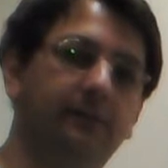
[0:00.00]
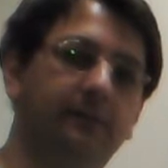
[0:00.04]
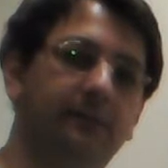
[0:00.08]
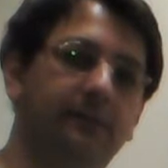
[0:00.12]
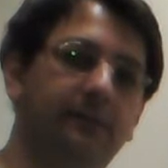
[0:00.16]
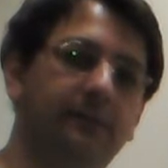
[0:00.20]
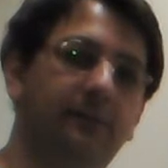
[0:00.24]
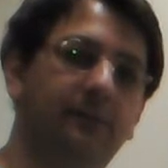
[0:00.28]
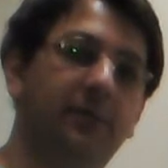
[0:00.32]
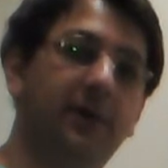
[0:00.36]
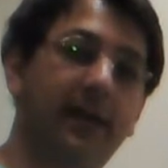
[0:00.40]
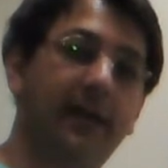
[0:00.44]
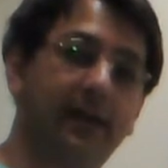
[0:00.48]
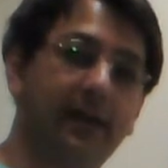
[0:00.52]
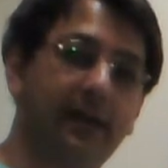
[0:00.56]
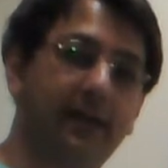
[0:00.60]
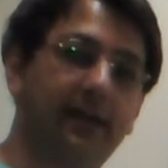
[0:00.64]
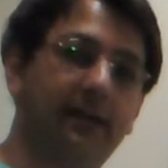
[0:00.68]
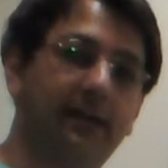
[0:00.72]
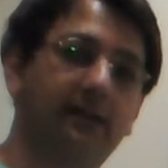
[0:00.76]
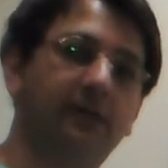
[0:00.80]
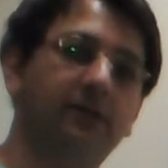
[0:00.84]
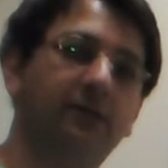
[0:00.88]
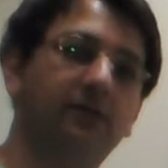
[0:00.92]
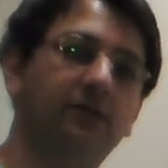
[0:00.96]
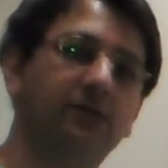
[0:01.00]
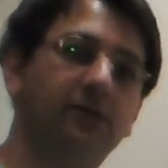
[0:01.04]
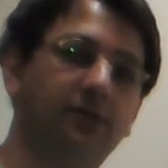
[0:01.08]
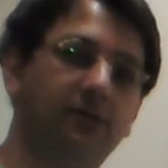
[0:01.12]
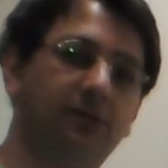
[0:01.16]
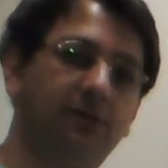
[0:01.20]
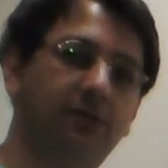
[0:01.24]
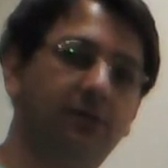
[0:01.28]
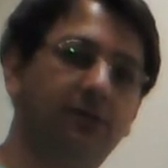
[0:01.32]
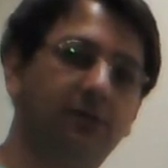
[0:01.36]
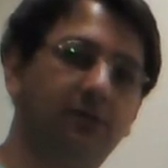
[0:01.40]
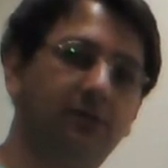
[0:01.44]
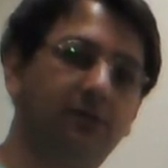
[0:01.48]
bringing
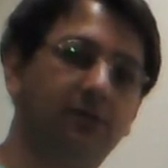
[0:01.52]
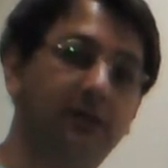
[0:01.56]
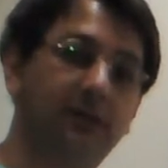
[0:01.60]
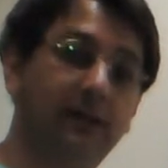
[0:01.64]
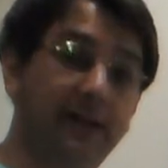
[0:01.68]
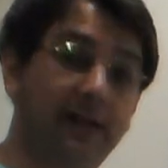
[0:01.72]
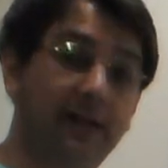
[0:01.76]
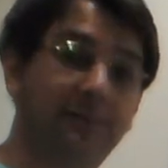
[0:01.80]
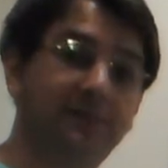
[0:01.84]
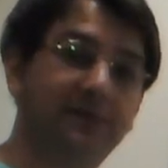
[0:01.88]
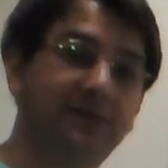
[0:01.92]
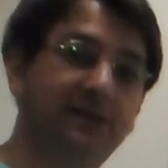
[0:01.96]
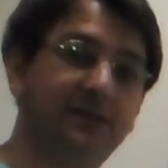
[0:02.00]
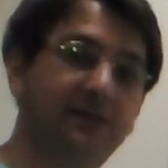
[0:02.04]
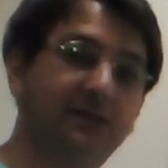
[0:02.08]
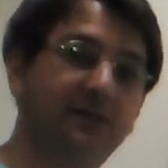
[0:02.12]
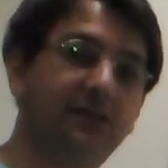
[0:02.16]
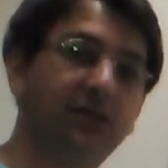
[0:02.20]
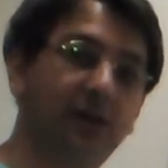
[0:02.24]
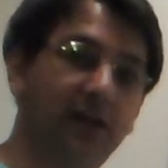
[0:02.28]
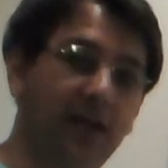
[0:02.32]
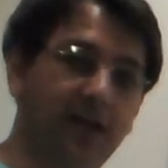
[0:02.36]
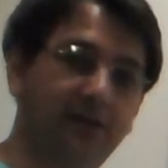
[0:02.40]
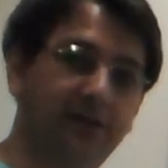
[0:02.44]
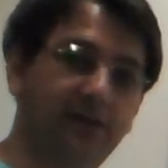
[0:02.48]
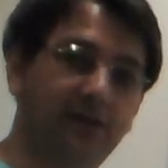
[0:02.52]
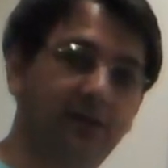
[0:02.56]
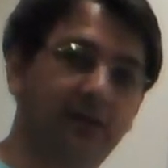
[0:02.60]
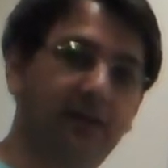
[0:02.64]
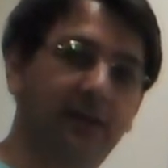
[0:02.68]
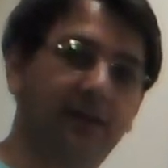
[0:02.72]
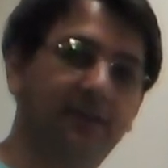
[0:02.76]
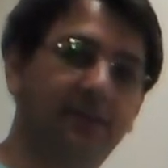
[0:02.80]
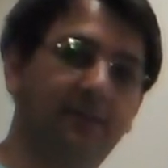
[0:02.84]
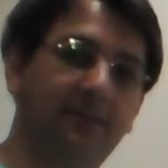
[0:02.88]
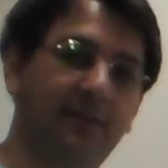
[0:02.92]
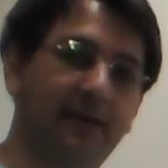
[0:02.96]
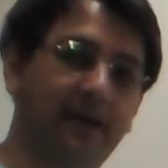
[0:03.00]
your lips together
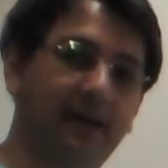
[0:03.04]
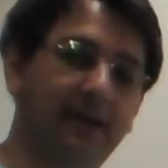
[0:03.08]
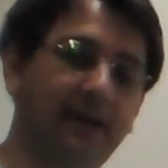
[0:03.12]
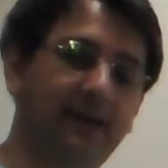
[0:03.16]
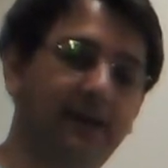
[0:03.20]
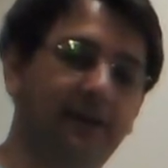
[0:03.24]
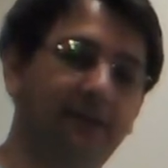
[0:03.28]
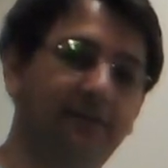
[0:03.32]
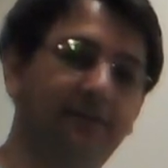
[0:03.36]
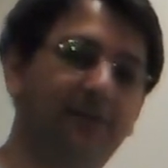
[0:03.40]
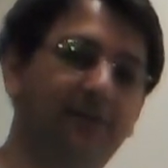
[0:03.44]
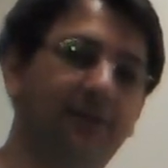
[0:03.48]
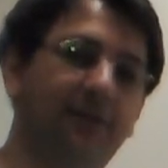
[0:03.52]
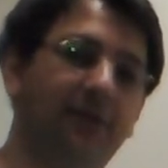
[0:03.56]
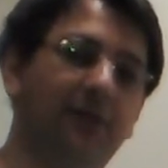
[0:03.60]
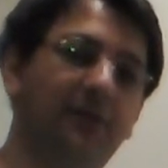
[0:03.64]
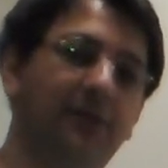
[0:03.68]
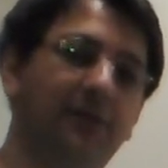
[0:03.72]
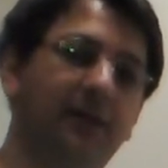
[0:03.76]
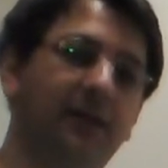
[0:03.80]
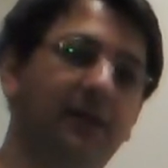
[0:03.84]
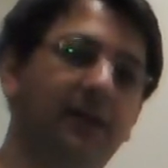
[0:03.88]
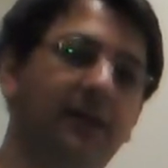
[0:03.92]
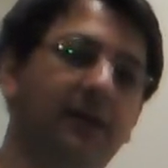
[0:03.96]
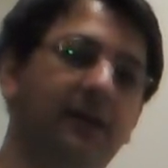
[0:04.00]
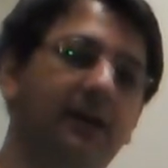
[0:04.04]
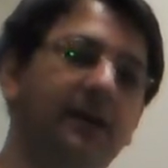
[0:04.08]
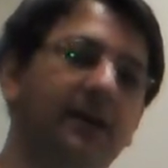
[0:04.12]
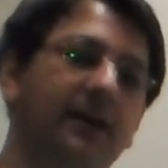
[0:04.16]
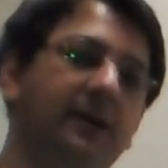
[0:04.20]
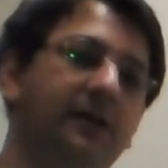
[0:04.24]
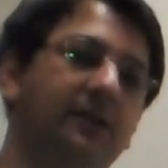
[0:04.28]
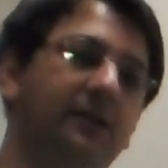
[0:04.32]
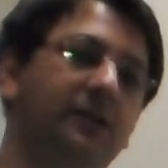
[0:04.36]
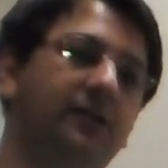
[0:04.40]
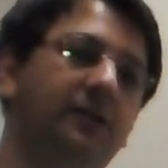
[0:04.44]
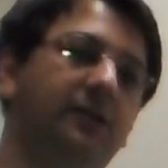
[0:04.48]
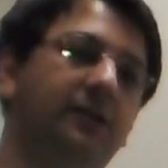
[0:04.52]
at the beginning for the
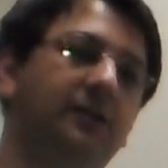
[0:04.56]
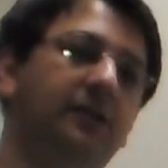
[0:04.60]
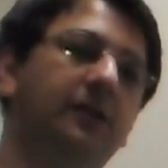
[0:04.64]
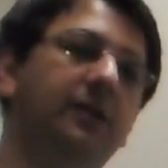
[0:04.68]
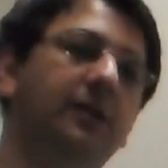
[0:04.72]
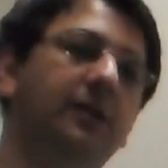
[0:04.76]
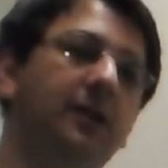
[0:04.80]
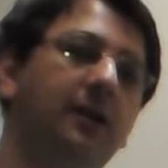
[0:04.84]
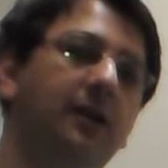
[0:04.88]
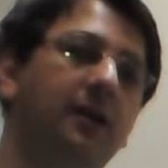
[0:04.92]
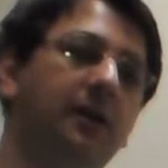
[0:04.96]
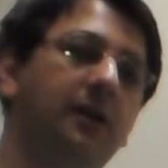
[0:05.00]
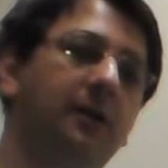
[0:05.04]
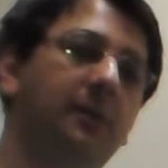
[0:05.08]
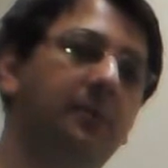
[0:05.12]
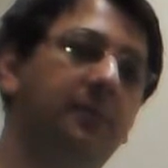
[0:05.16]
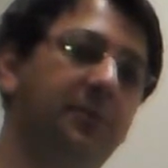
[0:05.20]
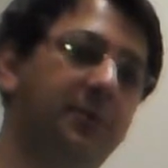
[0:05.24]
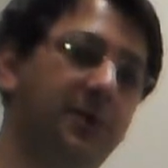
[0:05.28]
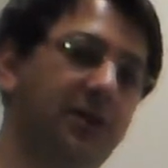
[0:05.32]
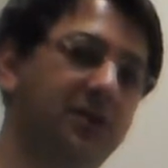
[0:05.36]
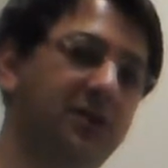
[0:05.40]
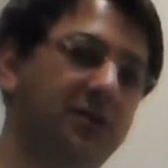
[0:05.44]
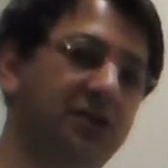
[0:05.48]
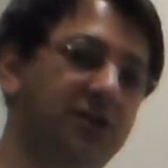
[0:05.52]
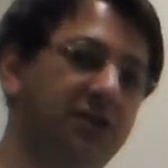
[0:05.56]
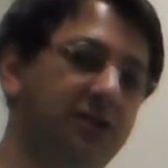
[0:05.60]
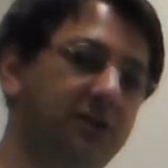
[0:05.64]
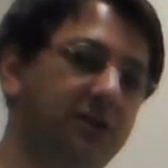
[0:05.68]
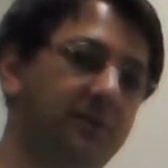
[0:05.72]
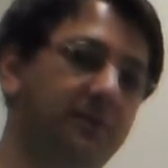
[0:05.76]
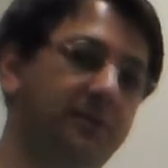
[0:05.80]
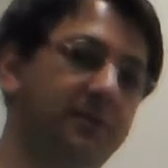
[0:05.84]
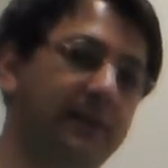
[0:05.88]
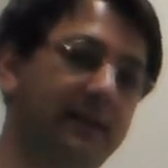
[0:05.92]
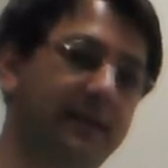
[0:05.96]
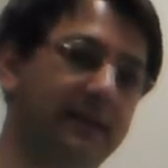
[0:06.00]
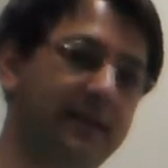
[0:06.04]
air pressure
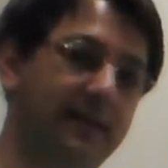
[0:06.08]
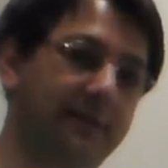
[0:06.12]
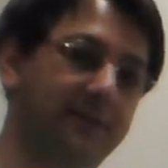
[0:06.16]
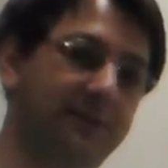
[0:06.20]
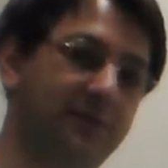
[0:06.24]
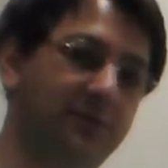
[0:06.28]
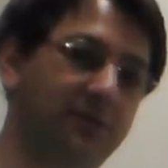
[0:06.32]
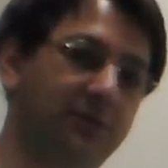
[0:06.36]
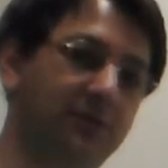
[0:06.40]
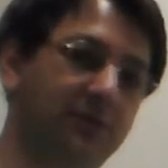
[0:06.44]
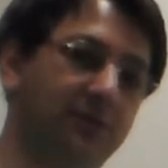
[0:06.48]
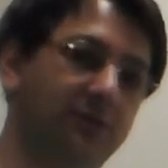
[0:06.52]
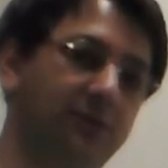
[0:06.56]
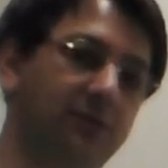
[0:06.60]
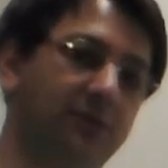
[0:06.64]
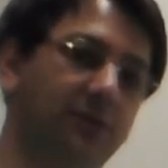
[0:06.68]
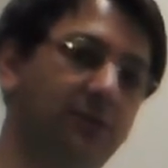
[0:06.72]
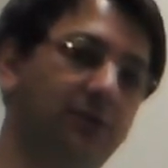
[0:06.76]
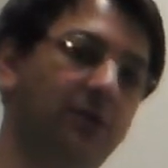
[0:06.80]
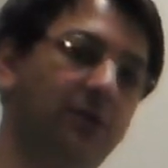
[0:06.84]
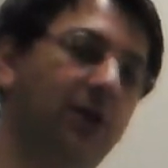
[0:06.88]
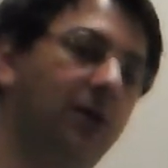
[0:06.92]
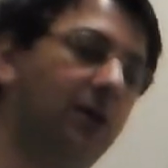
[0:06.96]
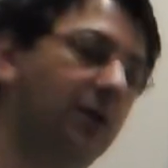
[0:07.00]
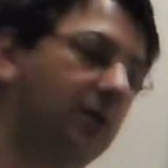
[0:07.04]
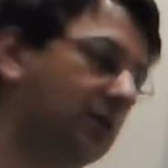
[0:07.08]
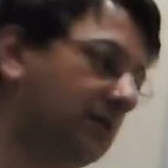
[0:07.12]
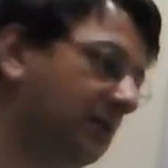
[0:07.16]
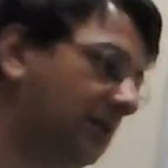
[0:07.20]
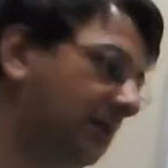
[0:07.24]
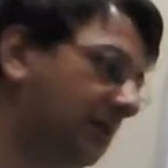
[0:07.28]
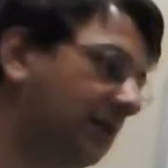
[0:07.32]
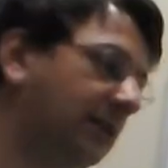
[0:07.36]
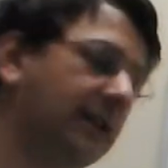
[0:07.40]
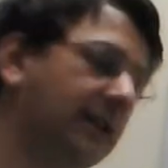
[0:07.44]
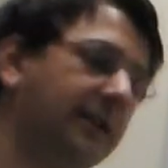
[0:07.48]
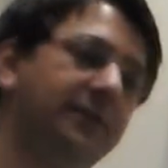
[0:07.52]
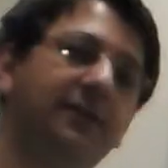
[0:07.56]
buildup to
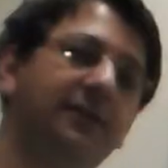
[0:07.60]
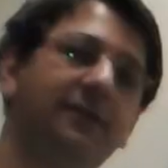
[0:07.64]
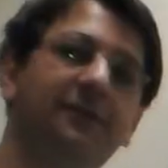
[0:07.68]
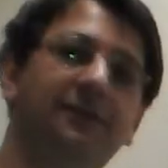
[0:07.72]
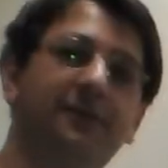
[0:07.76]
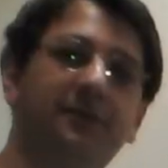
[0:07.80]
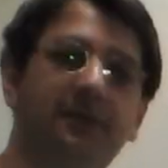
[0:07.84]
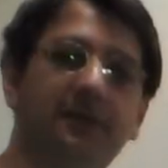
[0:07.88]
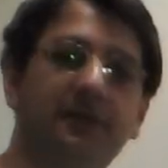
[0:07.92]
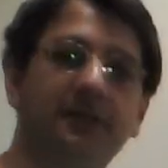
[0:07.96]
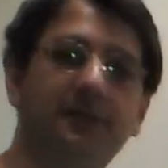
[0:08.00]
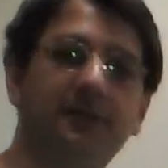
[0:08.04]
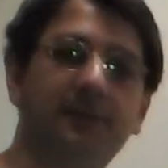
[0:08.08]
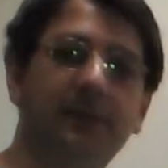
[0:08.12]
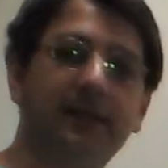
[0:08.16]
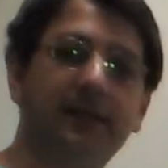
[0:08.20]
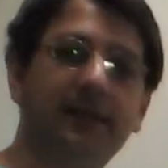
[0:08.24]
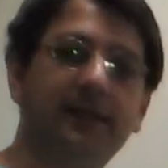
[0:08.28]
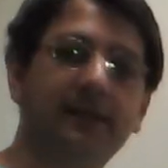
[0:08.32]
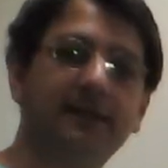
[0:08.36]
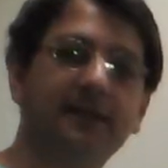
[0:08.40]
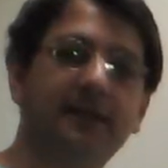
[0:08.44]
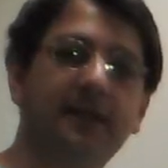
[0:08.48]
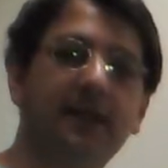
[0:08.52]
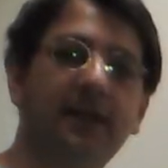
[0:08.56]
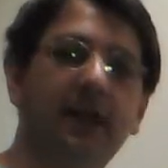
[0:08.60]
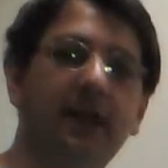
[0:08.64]
occur in the first place,